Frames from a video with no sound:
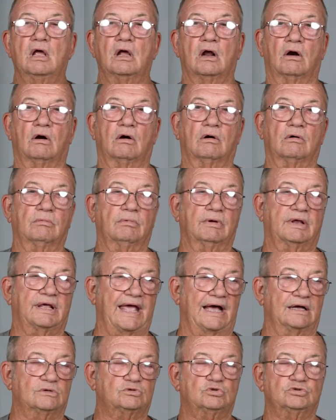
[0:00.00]
or
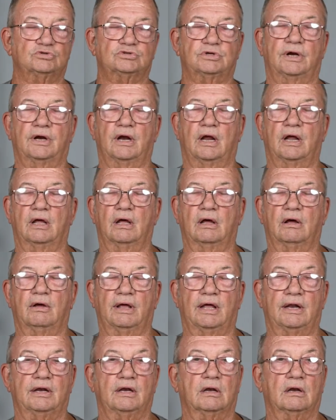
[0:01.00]
councils
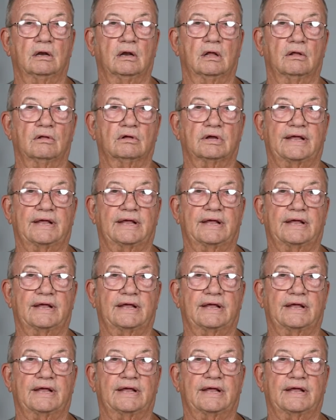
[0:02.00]
and uh, uh,